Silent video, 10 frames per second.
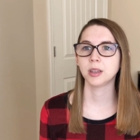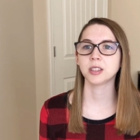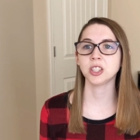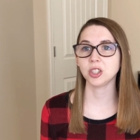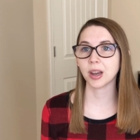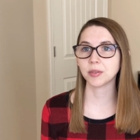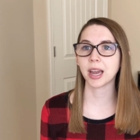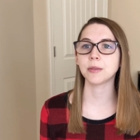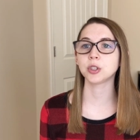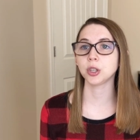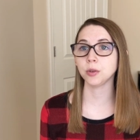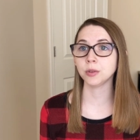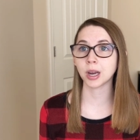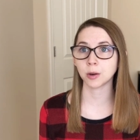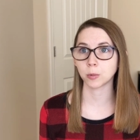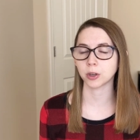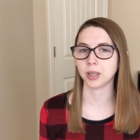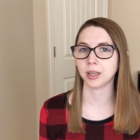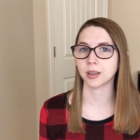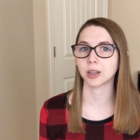Since you have to have two
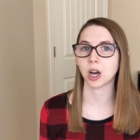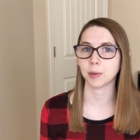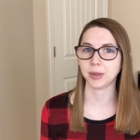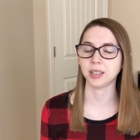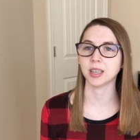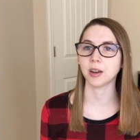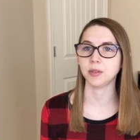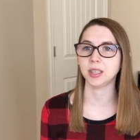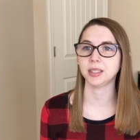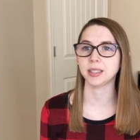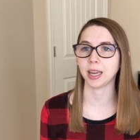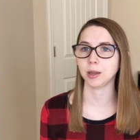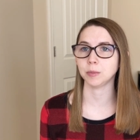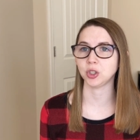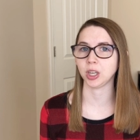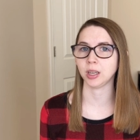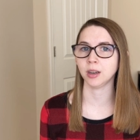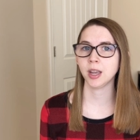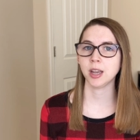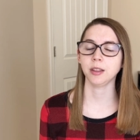non-working copies of the same gene,